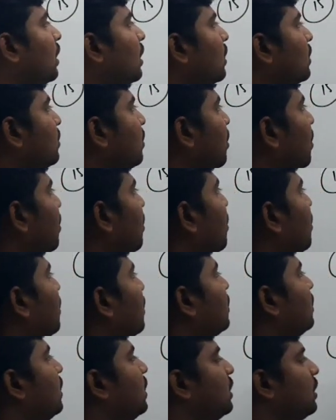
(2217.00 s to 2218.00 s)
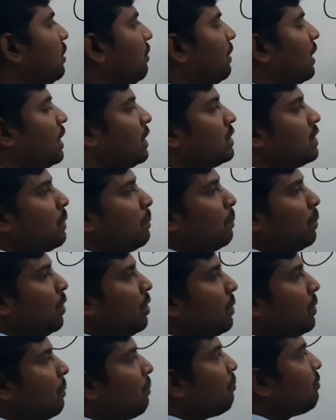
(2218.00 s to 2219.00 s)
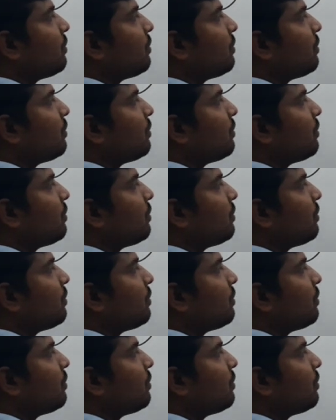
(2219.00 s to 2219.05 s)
So this is the very simple.